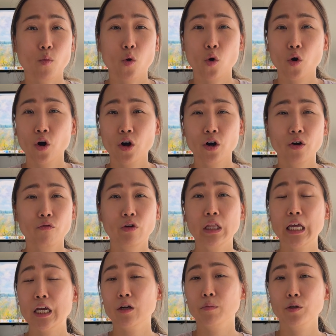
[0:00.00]
more
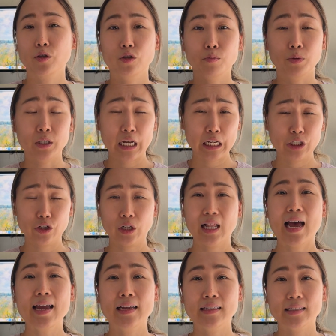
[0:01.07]
relatable to potential
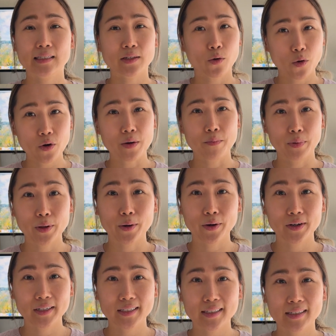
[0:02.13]
clients or
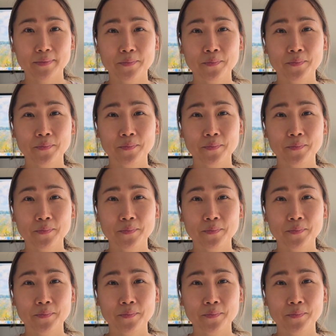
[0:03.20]
employers.